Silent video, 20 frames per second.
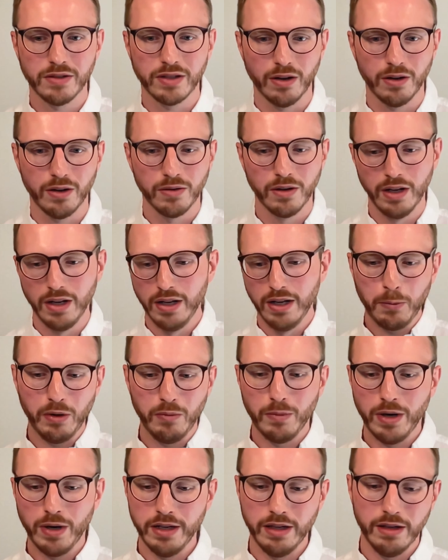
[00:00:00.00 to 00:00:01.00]
So
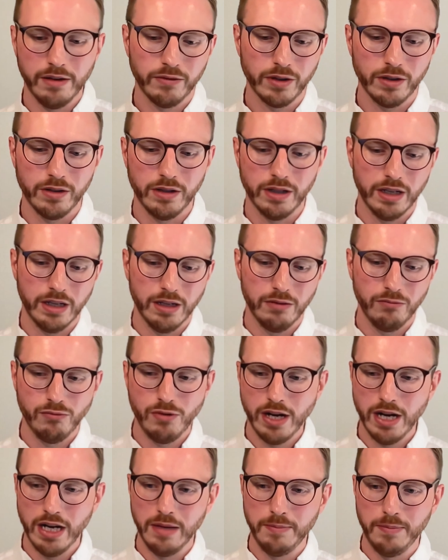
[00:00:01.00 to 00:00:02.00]
we might have got a
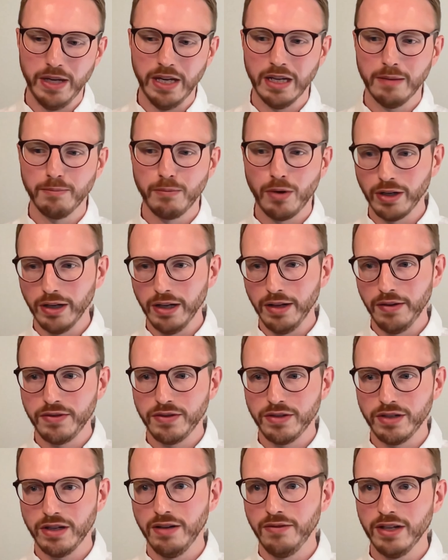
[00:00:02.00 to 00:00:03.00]
really big monolith
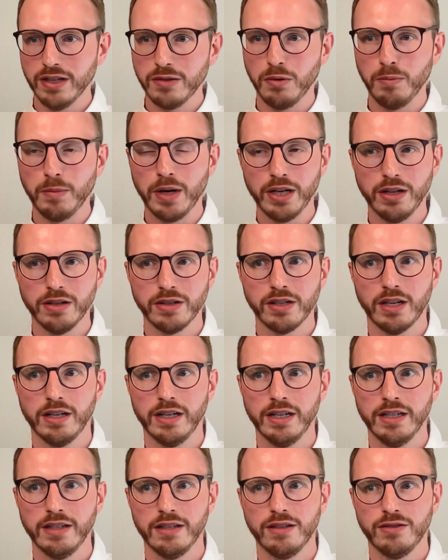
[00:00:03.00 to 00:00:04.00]
service. We might use
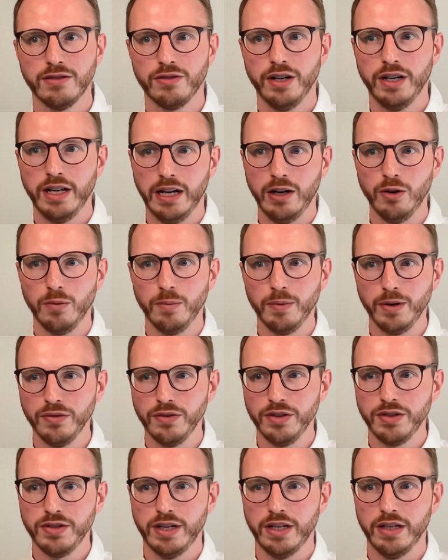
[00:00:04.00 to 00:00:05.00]
AI to try and help
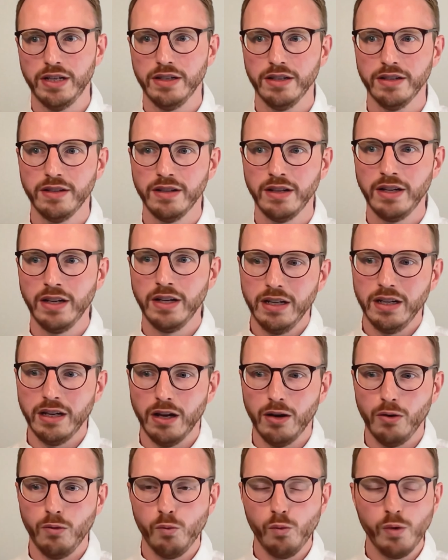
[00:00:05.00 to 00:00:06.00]
understand,
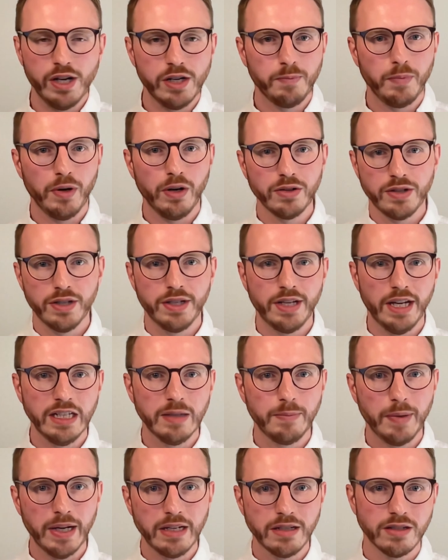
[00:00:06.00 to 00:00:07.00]
which parts of the
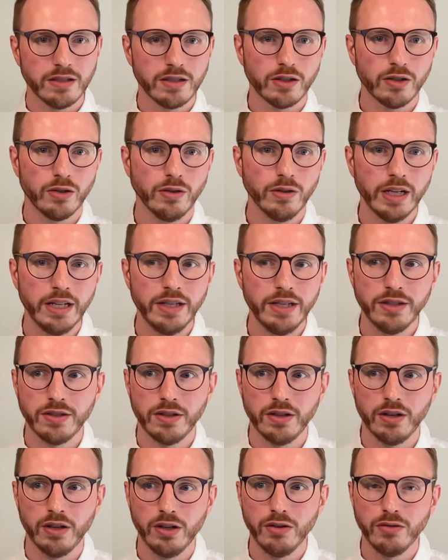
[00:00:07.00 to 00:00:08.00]
database is it call
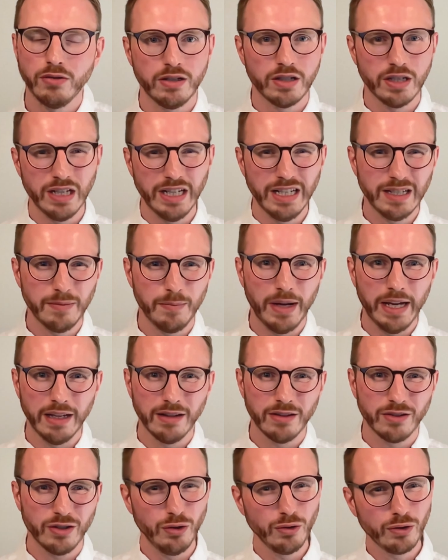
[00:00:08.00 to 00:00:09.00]
into? Does it need to
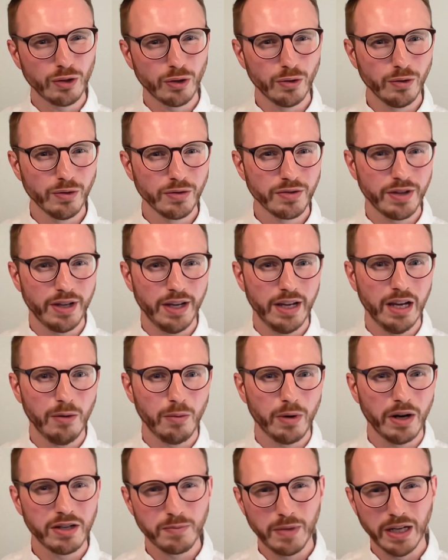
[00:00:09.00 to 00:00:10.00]
make 2 calls there
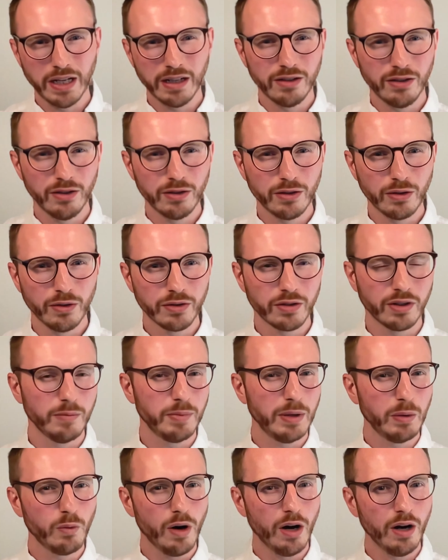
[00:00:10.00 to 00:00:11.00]
where it's making 2 calls? Could
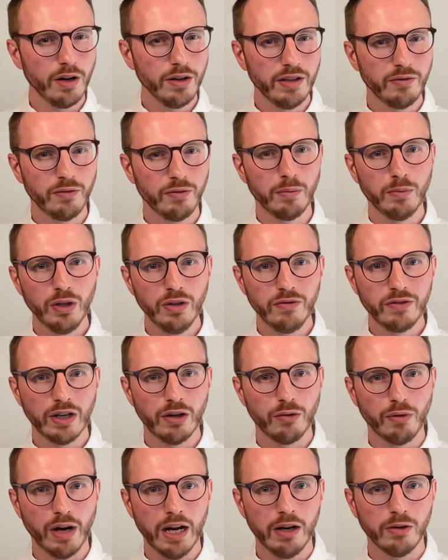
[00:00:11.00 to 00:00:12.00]
it be 1? If we moved
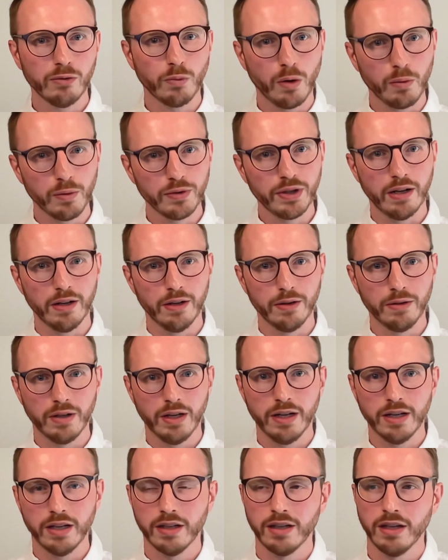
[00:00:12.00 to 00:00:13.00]
it around, what would that look
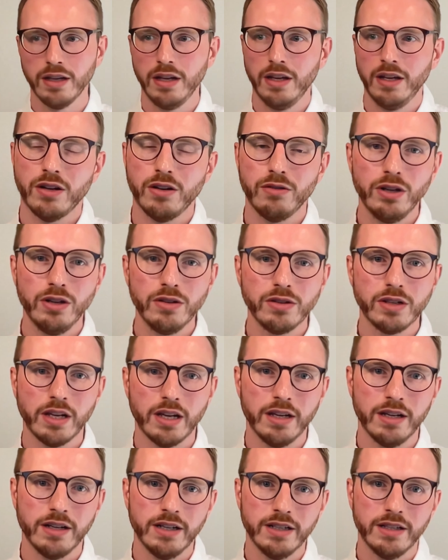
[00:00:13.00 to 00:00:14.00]
like? So using
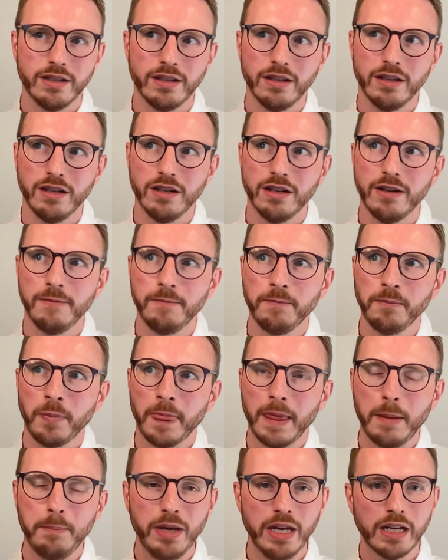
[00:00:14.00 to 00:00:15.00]
AI to
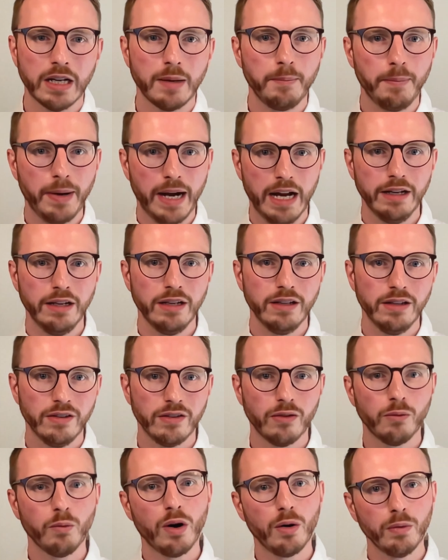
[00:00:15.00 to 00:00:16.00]
be a companion
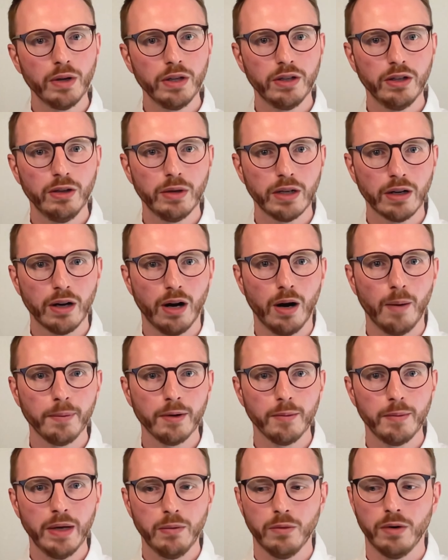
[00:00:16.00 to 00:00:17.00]
to what we do and
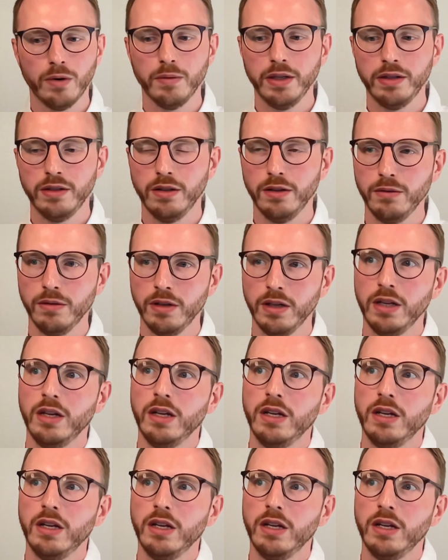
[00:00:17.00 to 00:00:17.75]
complement what we do.